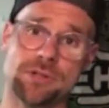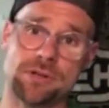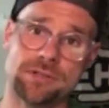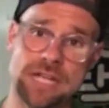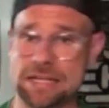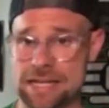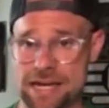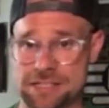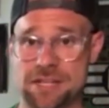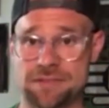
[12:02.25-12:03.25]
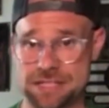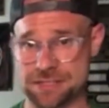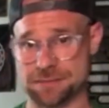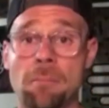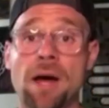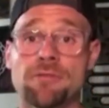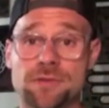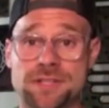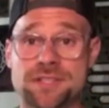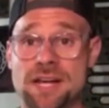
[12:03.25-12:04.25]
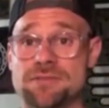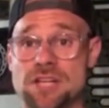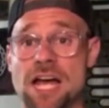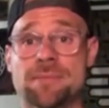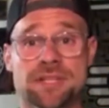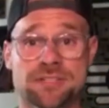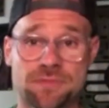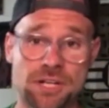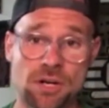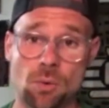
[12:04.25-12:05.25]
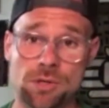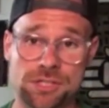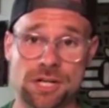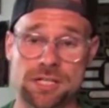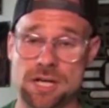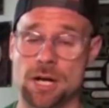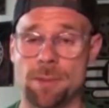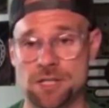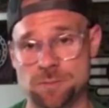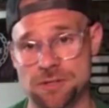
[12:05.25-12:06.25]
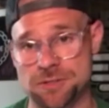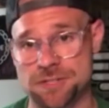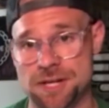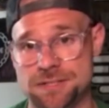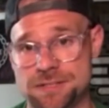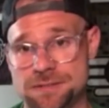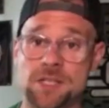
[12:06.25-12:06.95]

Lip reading: in their daily activities. But for the sake of time in this video, we're just going to talk about special tests.